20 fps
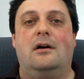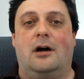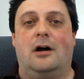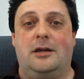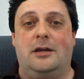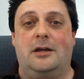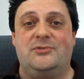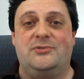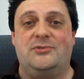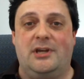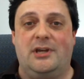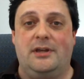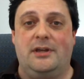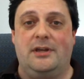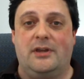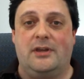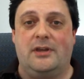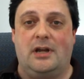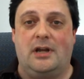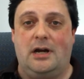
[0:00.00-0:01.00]
I'm
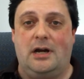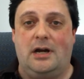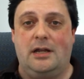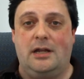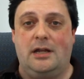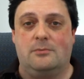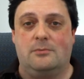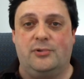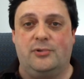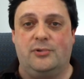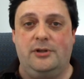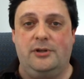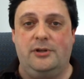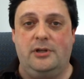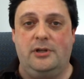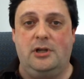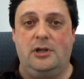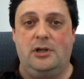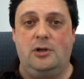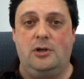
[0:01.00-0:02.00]
saying that I
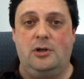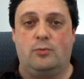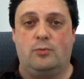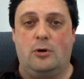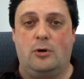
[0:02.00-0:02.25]
completely